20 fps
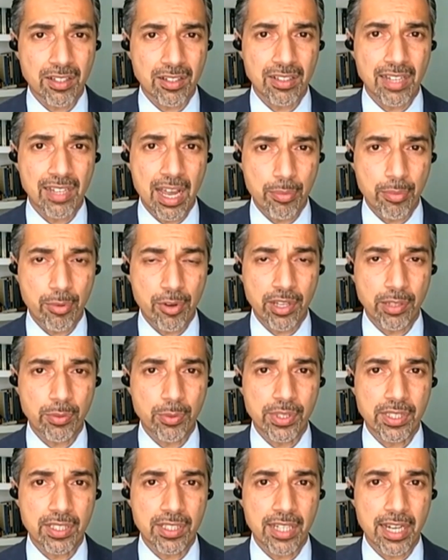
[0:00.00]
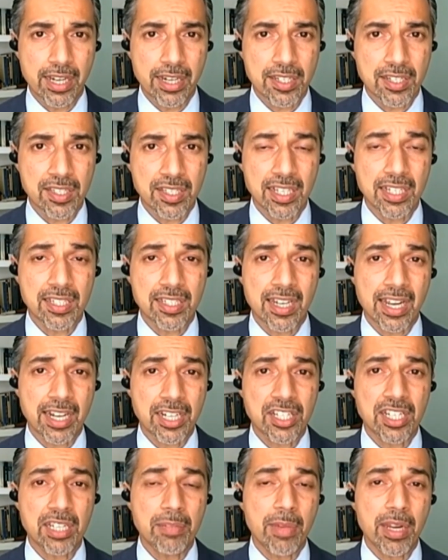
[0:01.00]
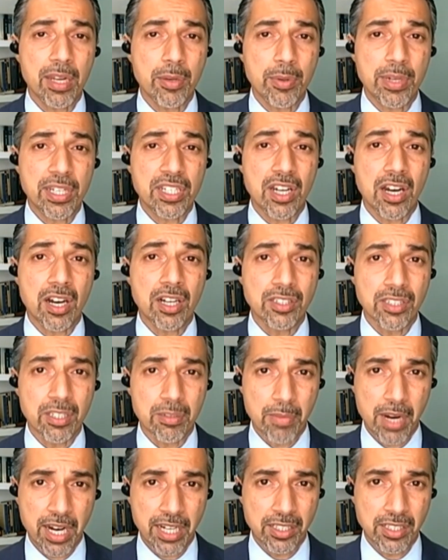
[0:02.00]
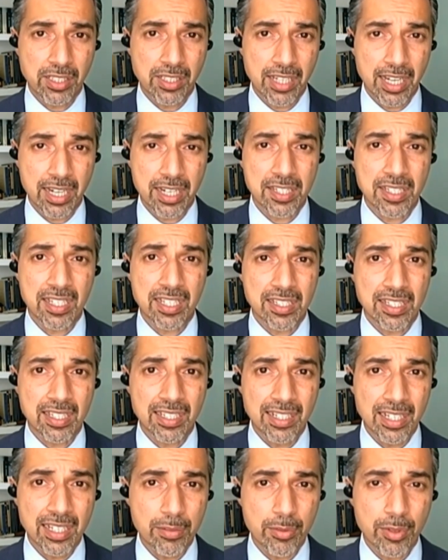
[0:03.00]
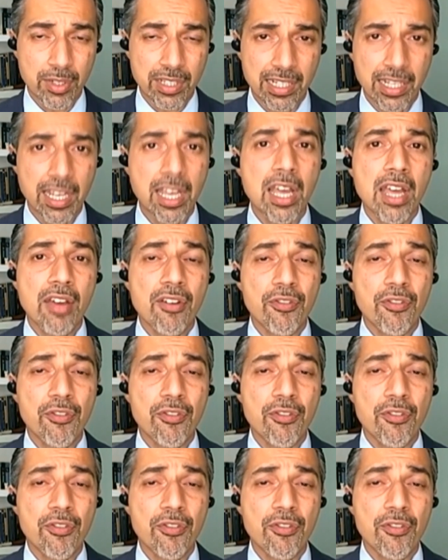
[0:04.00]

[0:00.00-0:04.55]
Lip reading: collaborate with the United States and actually in many ways undermined the United States deliberately,